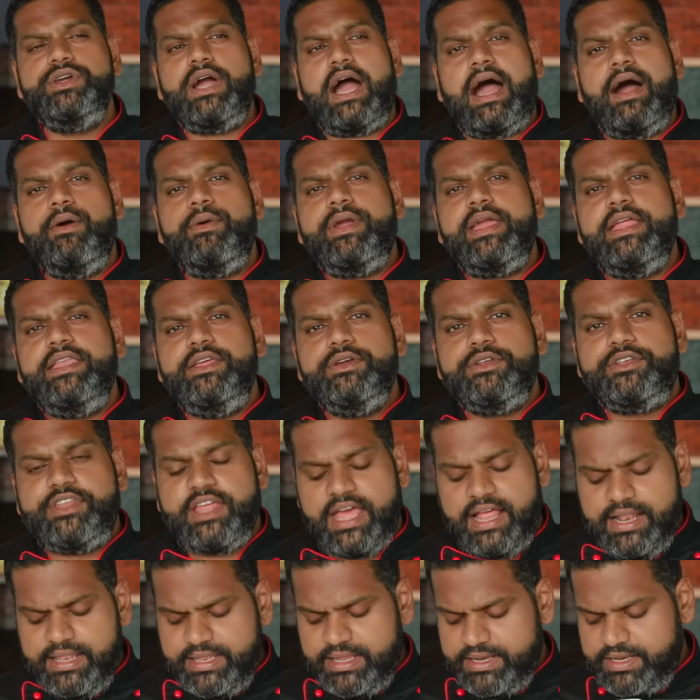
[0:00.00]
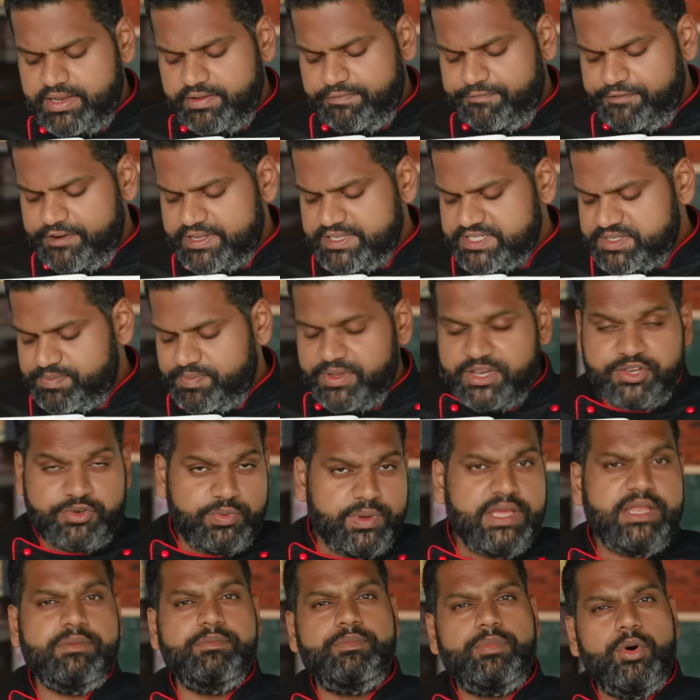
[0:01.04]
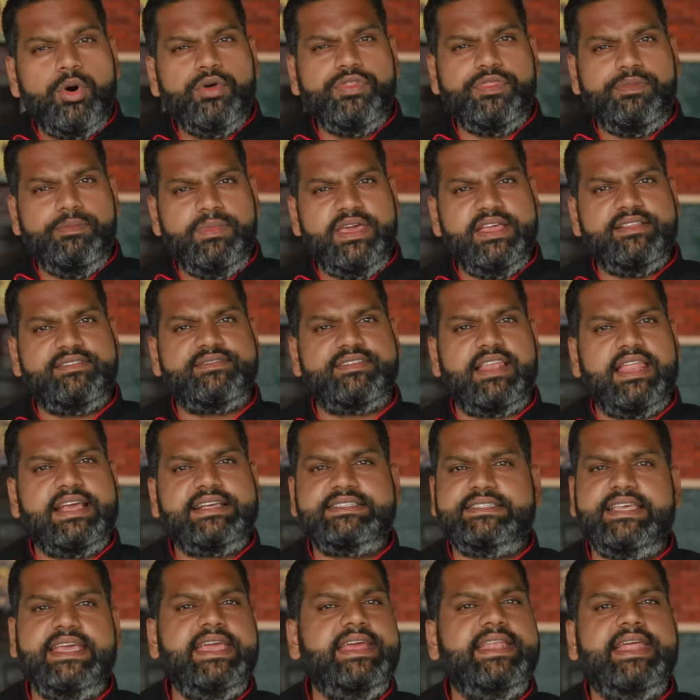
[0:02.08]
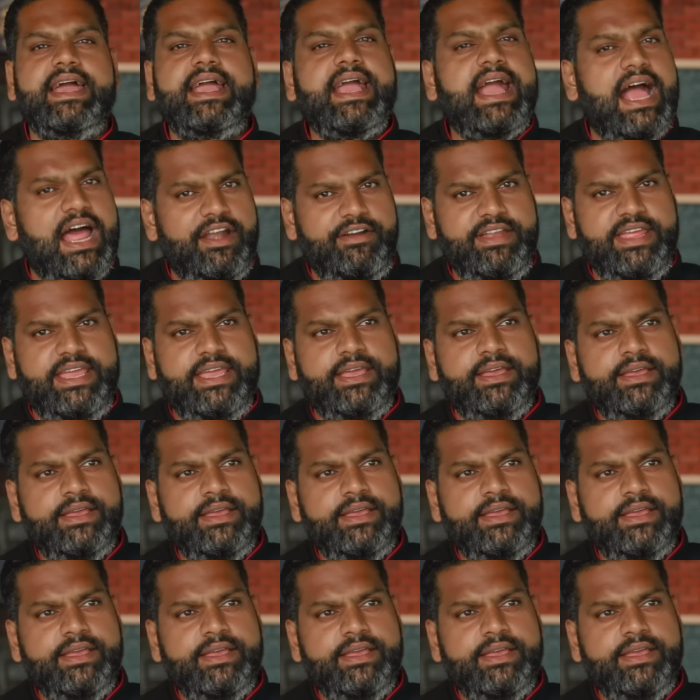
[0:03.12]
How can you tell the difference between both meats, like say in a curry?